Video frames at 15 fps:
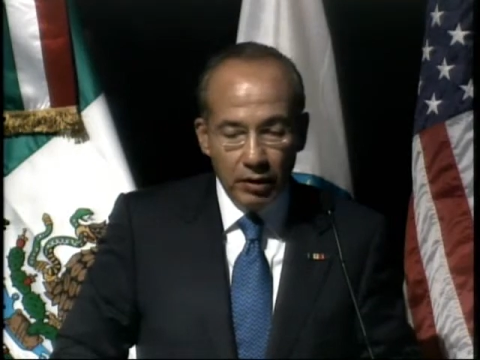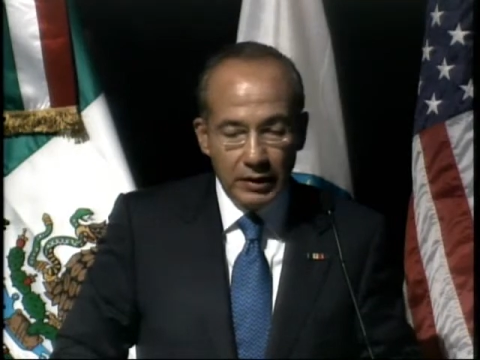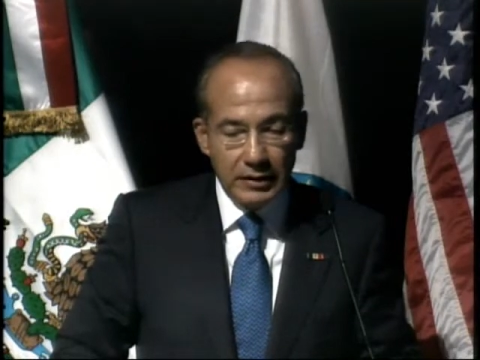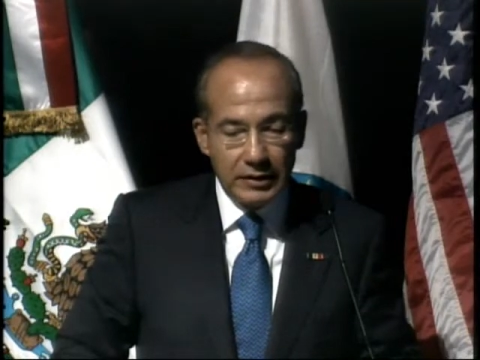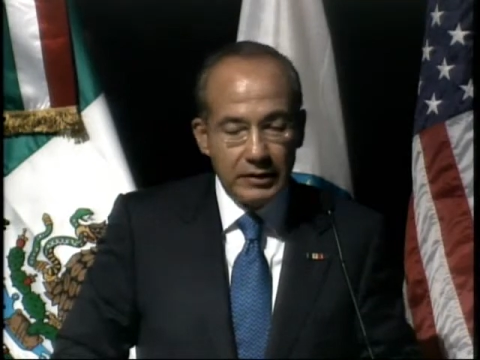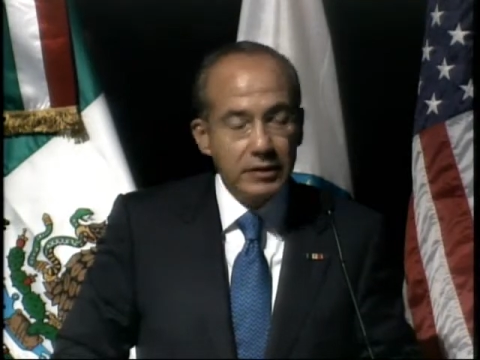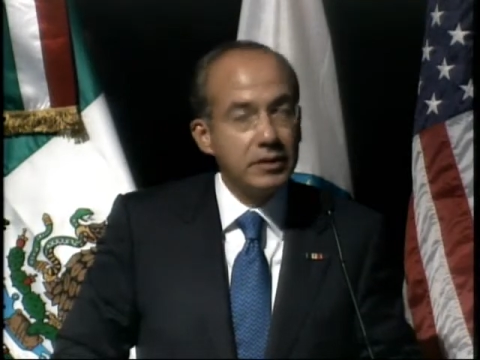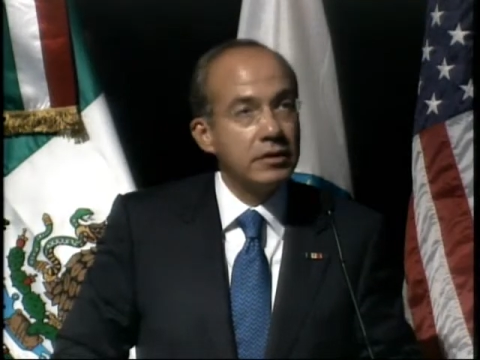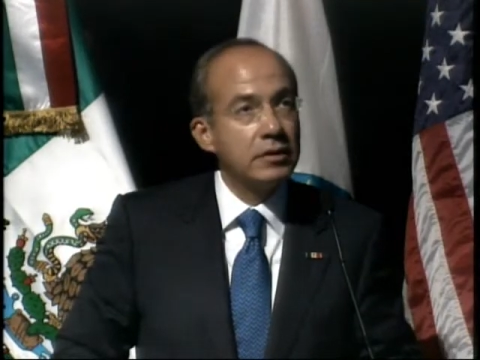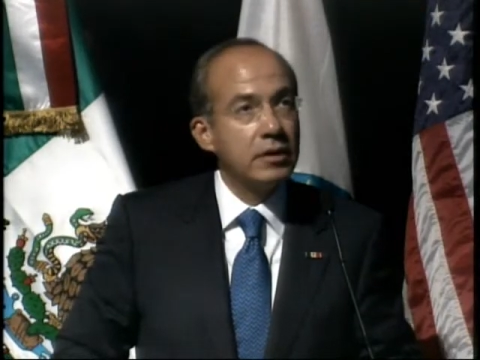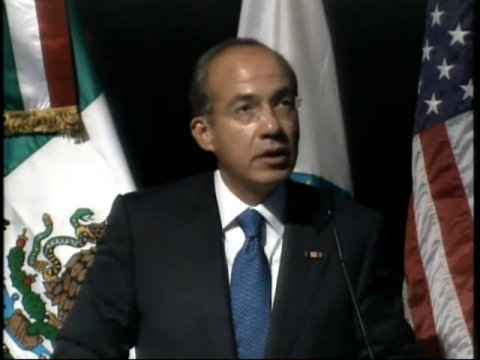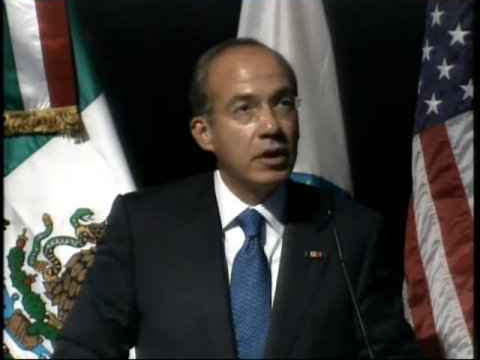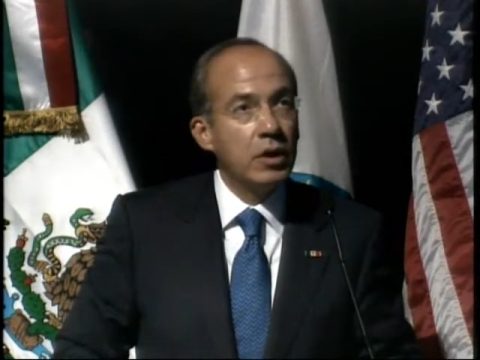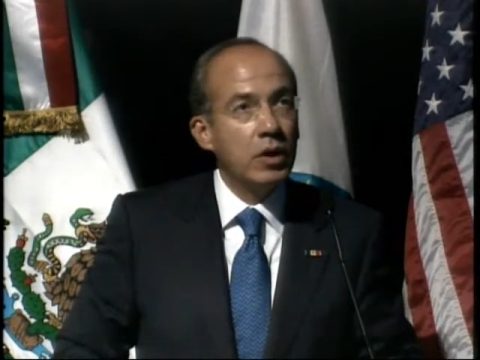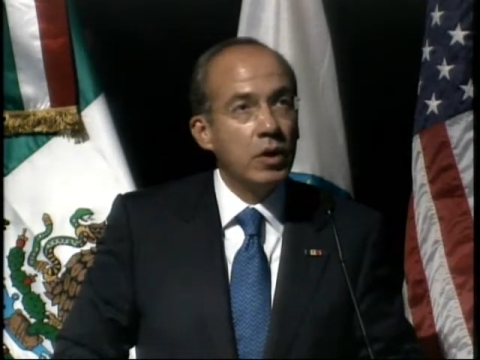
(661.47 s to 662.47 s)
policies
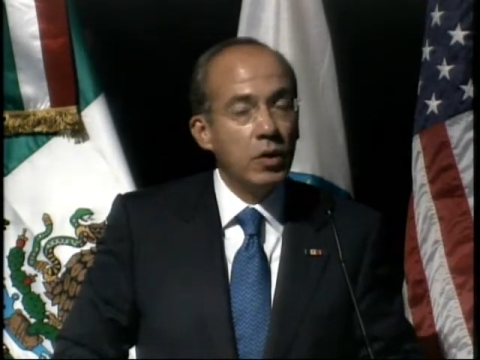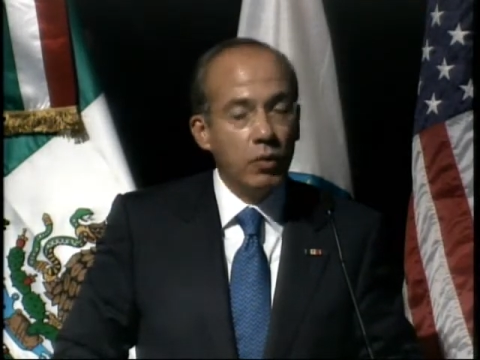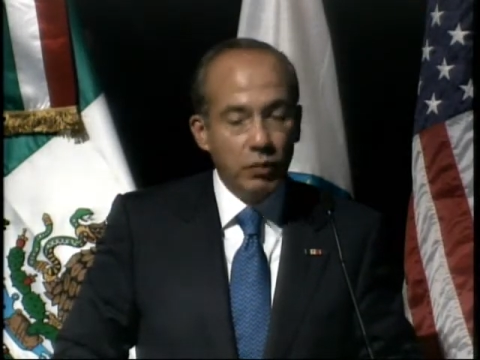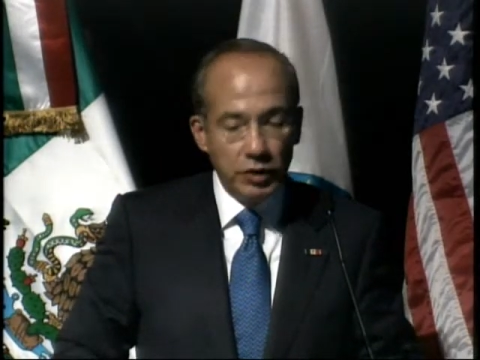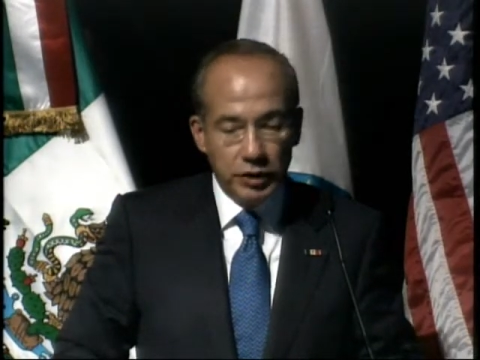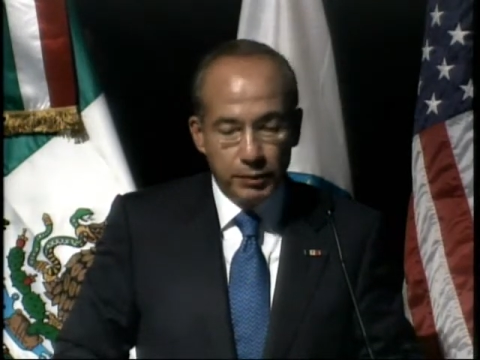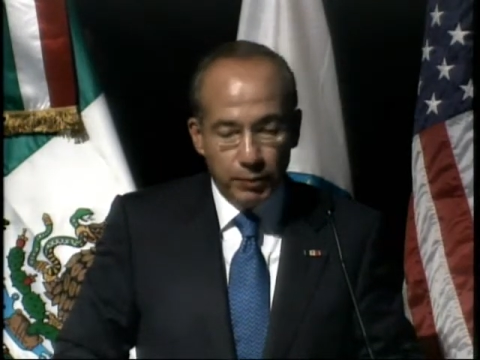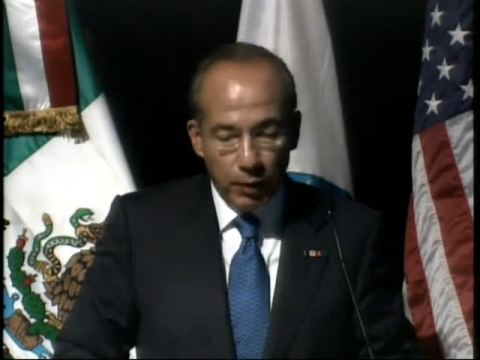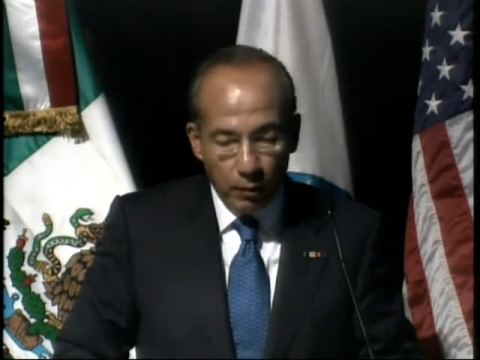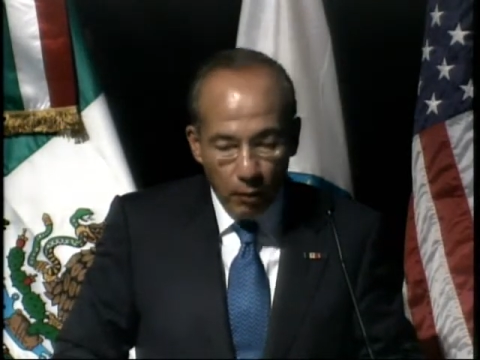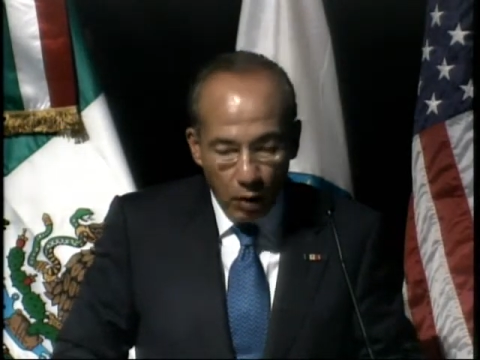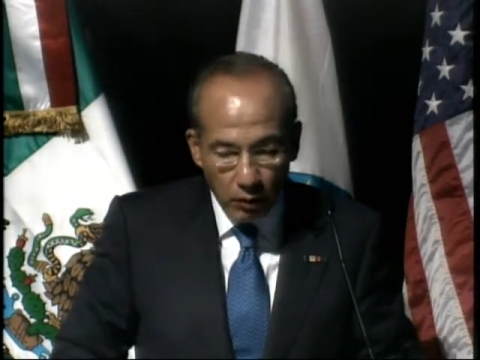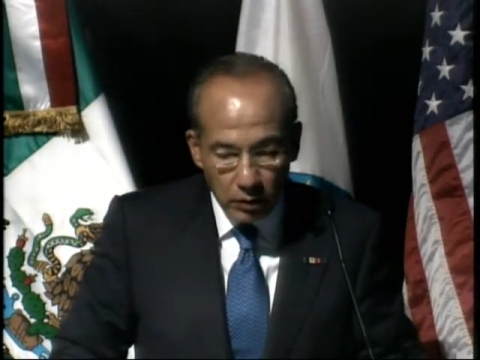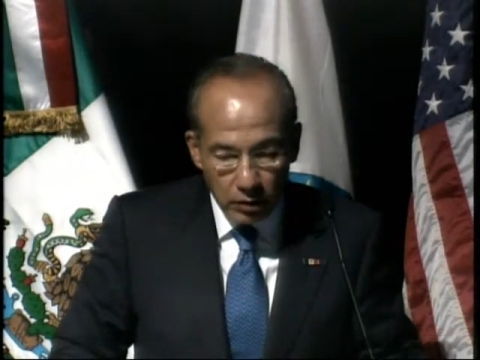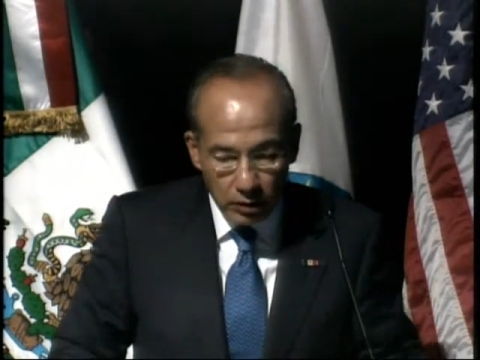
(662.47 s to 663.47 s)
which
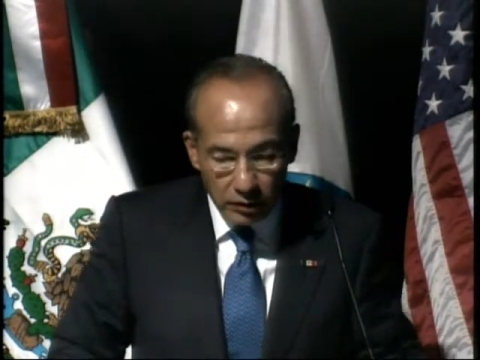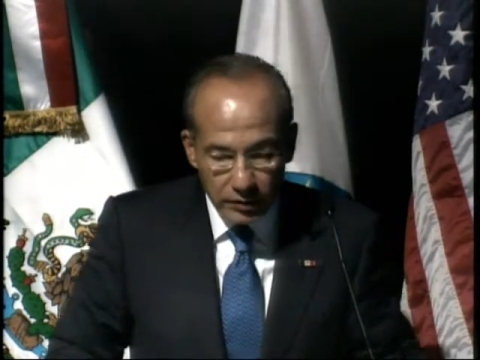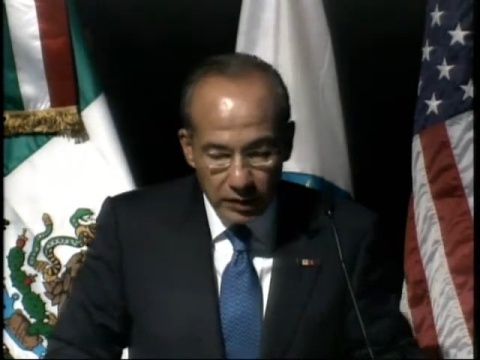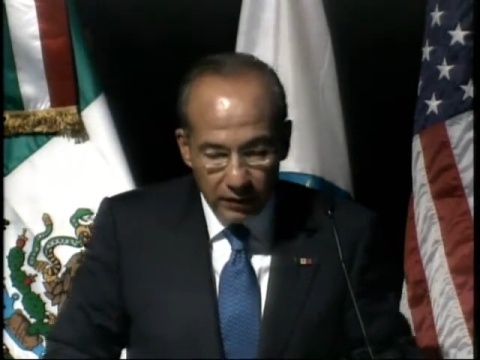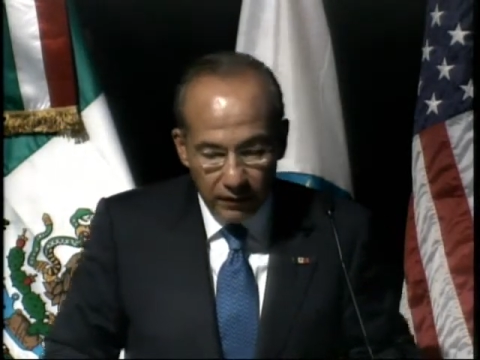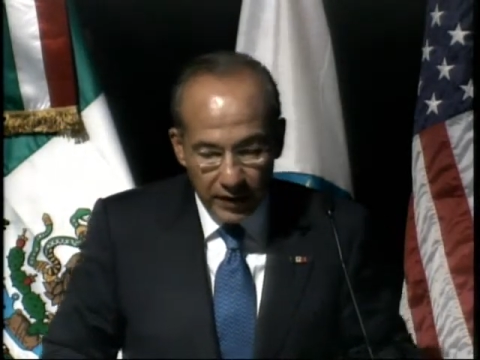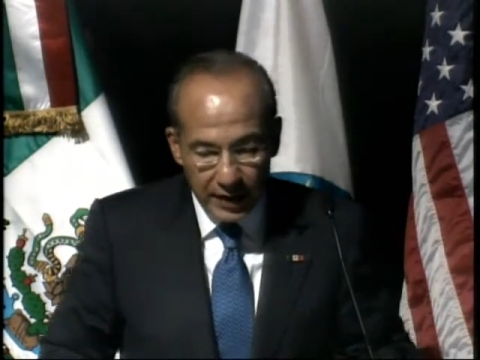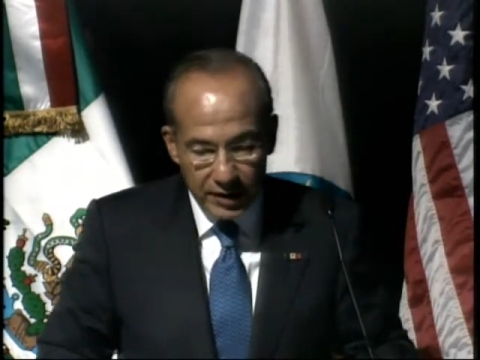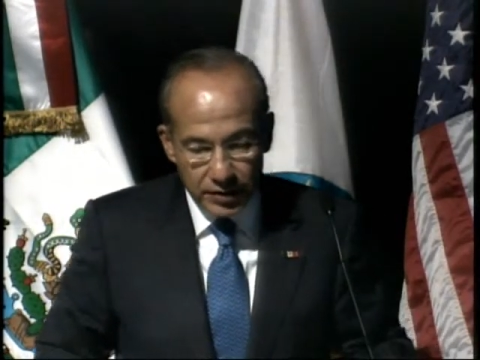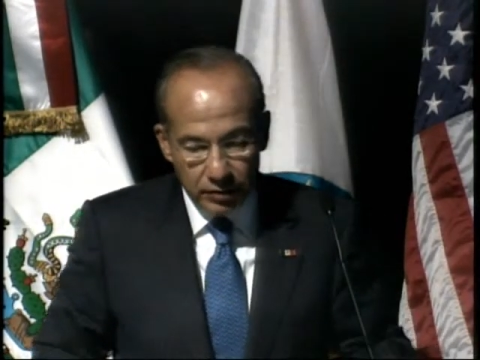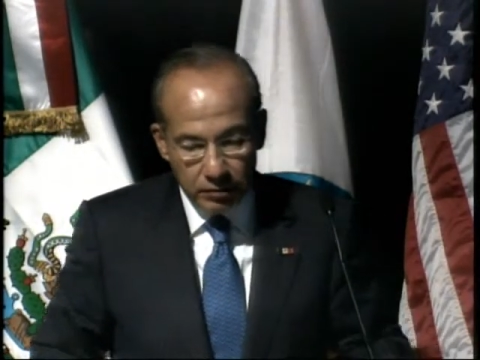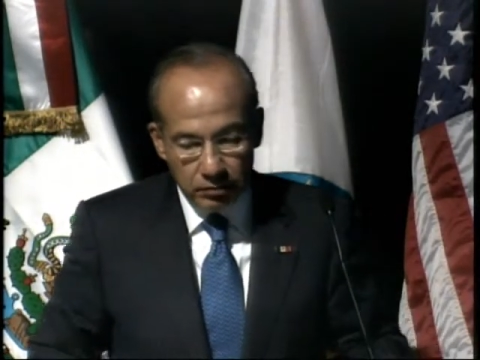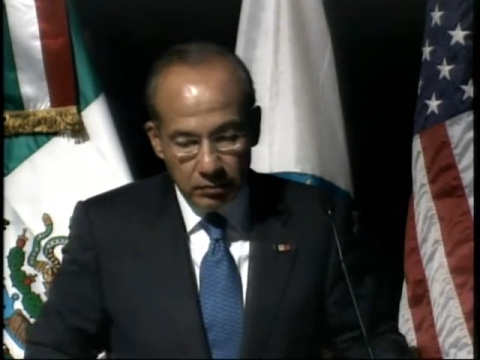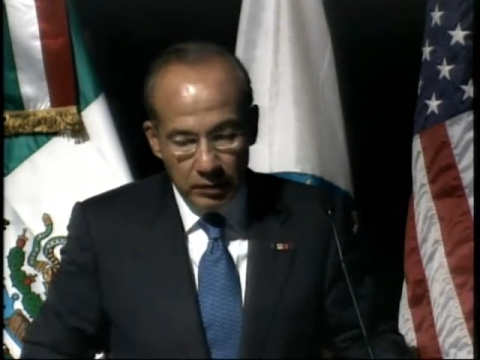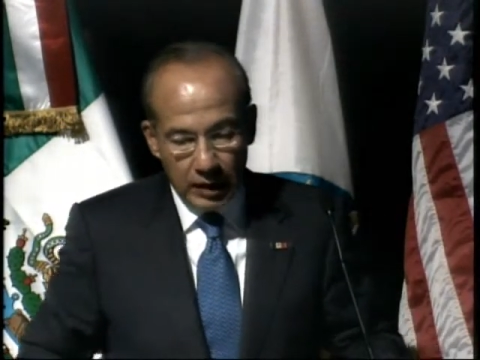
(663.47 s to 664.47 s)
promote
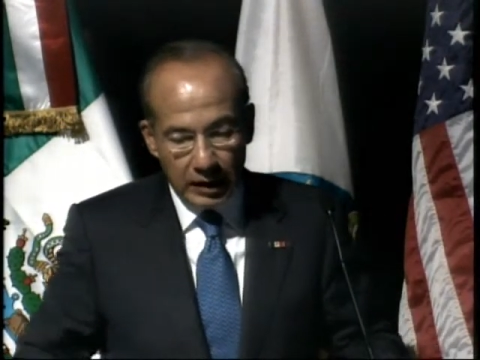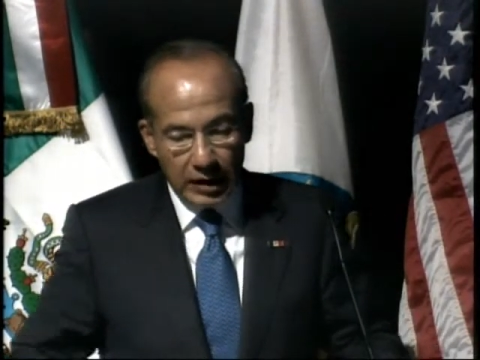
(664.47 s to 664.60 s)
conservation